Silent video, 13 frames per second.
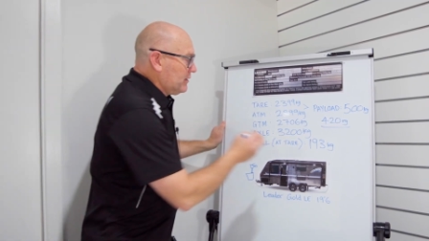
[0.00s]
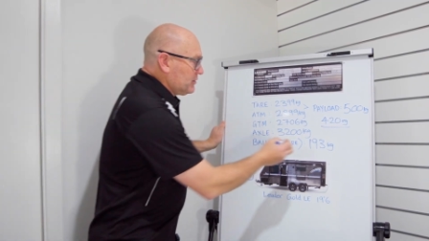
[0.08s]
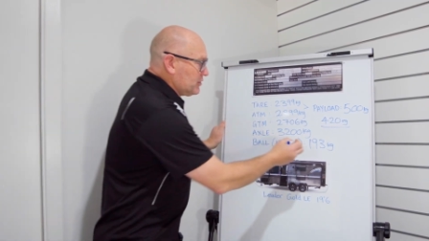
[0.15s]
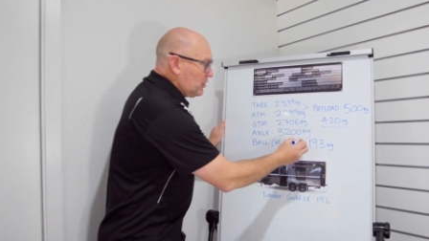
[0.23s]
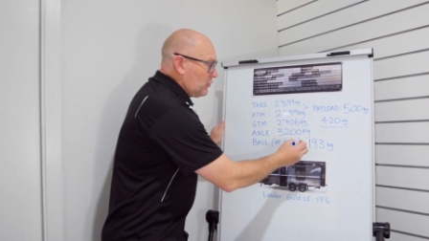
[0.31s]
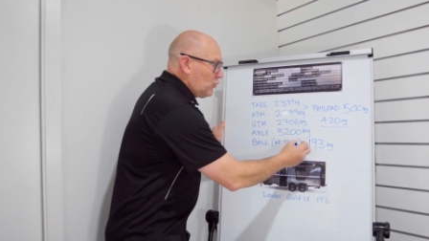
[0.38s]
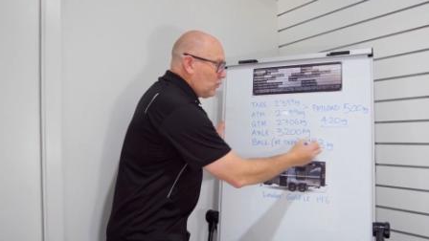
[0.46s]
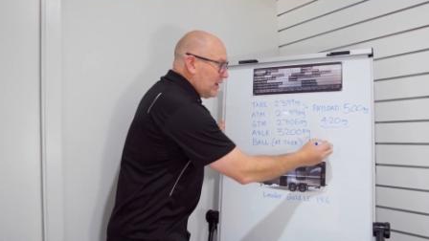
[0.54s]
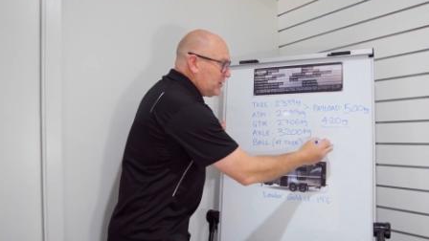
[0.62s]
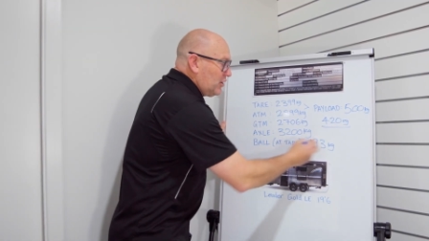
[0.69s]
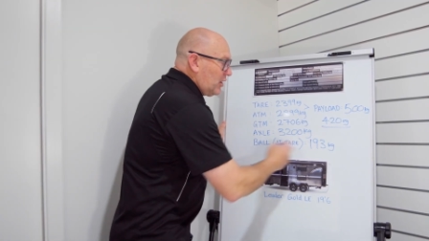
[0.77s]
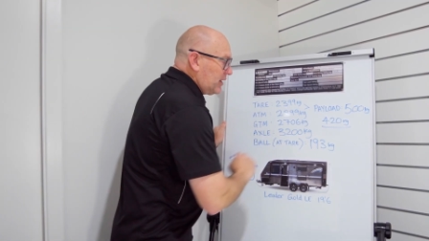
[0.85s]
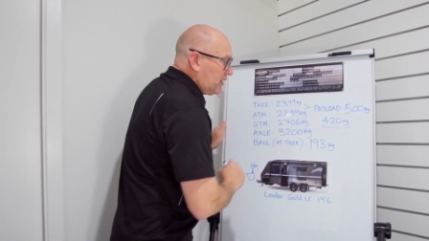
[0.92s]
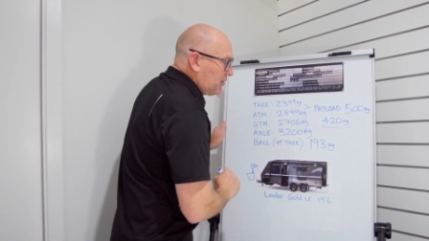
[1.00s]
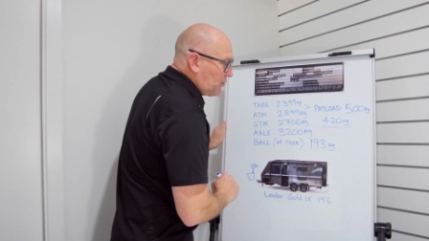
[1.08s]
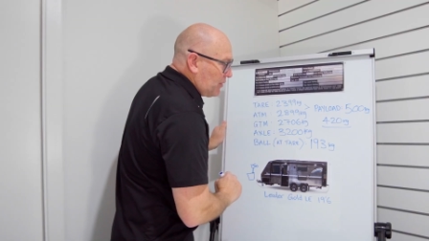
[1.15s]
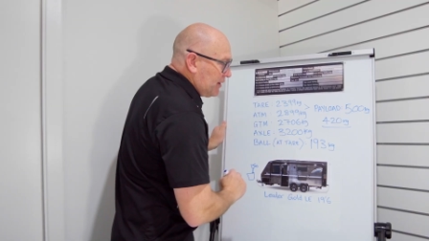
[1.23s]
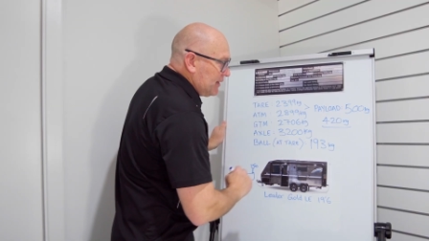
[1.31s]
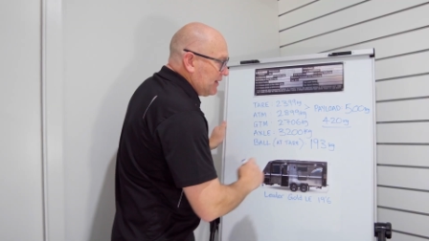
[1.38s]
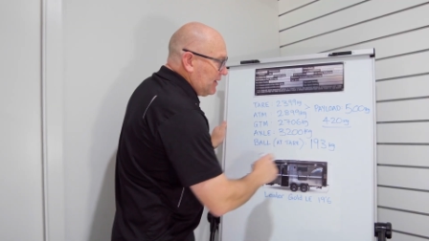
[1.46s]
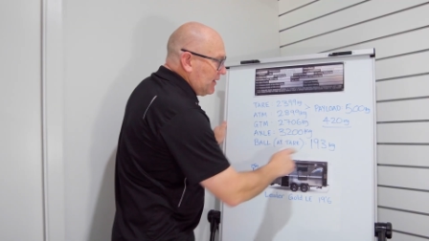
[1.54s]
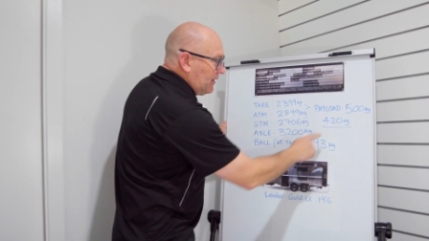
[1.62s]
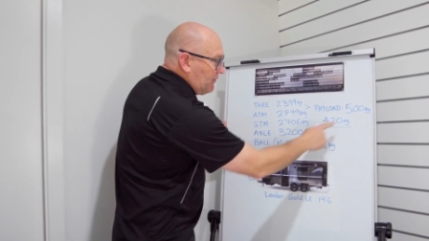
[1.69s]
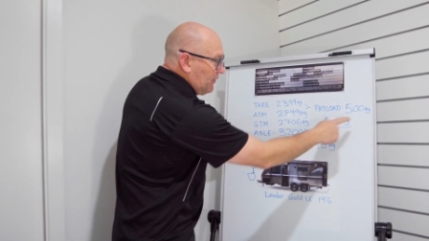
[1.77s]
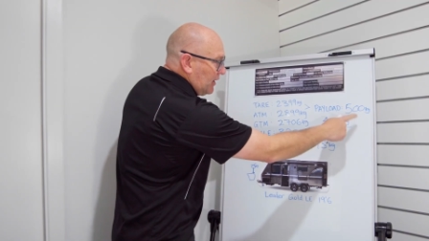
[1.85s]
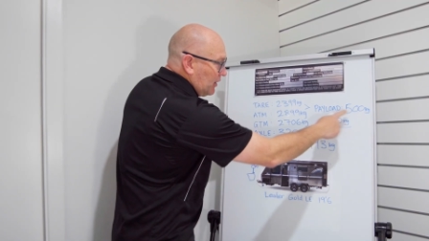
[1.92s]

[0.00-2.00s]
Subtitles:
So the 193, if I